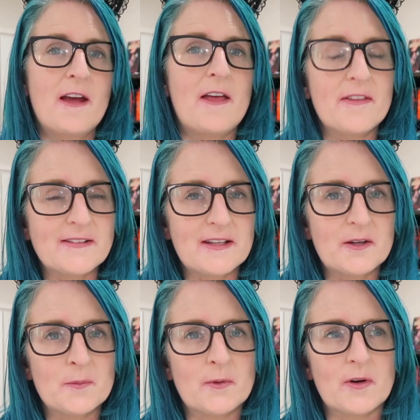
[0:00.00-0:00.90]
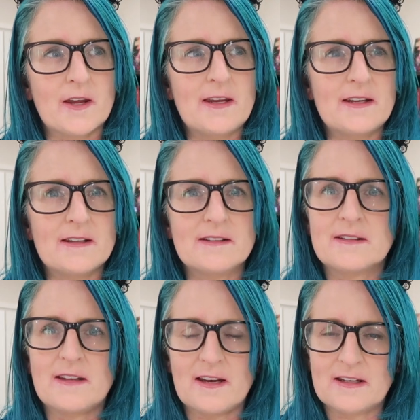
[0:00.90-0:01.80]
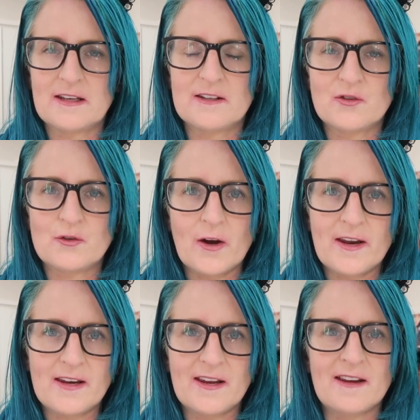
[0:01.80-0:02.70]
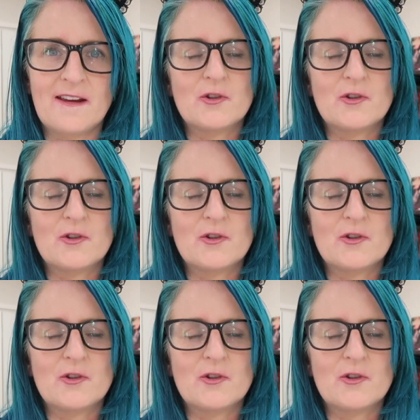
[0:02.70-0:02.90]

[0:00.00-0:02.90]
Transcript: In the second book, he is starting his training